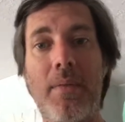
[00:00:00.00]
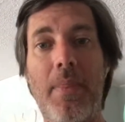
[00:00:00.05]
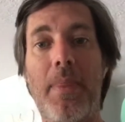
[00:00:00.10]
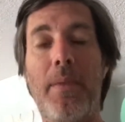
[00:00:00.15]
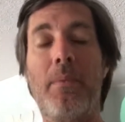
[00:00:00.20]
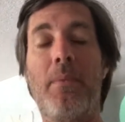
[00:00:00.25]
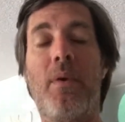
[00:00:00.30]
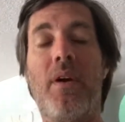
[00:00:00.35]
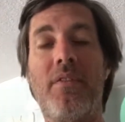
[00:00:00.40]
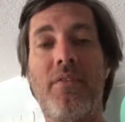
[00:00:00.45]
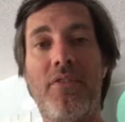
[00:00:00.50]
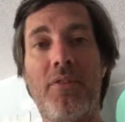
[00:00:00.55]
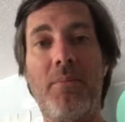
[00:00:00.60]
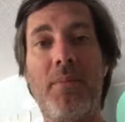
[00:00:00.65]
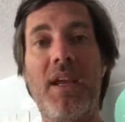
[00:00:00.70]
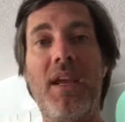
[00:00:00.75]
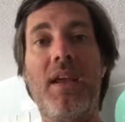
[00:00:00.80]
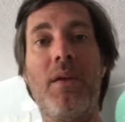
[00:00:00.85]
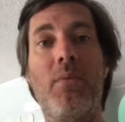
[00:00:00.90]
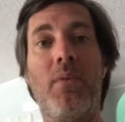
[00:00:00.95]
one for me
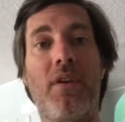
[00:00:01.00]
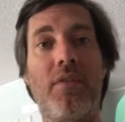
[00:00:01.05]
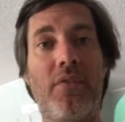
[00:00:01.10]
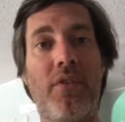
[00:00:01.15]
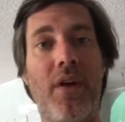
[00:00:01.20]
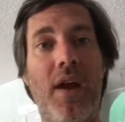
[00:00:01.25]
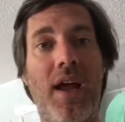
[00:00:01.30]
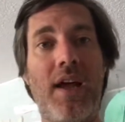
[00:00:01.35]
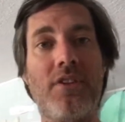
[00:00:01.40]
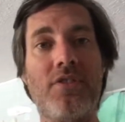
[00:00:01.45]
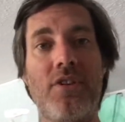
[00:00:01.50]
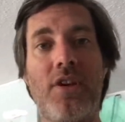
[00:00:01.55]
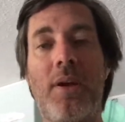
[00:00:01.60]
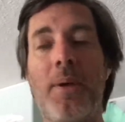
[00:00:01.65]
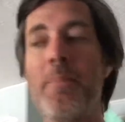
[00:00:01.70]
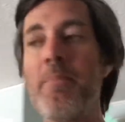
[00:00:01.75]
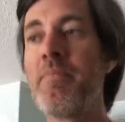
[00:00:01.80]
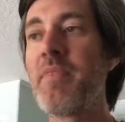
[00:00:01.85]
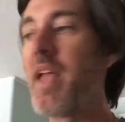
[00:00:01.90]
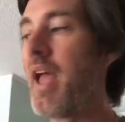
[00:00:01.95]
and one for Ezra,
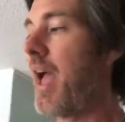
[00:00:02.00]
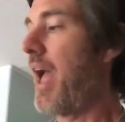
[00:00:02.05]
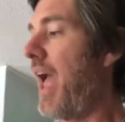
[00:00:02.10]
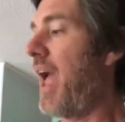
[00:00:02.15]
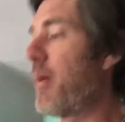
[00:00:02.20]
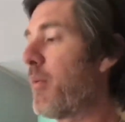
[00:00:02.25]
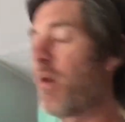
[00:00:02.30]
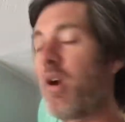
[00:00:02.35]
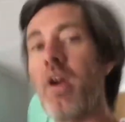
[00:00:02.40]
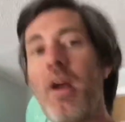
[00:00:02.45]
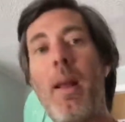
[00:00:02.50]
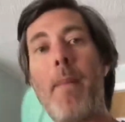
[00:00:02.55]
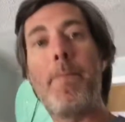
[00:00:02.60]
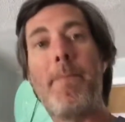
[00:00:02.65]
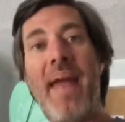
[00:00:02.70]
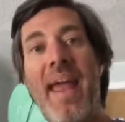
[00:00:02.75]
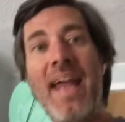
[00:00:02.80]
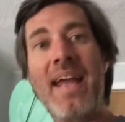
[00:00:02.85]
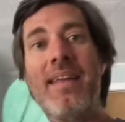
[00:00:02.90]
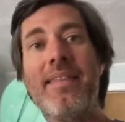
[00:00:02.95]
and we're going to
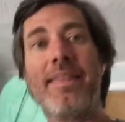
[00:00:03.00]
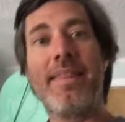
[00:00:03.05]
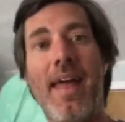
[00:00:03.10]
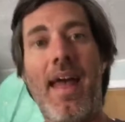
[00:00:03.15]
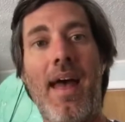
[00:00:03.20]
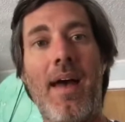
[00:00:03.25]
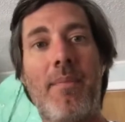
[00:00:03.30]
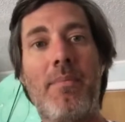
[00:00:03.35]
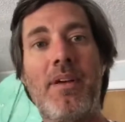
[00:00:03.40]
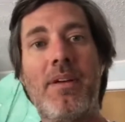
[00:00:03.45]
paint them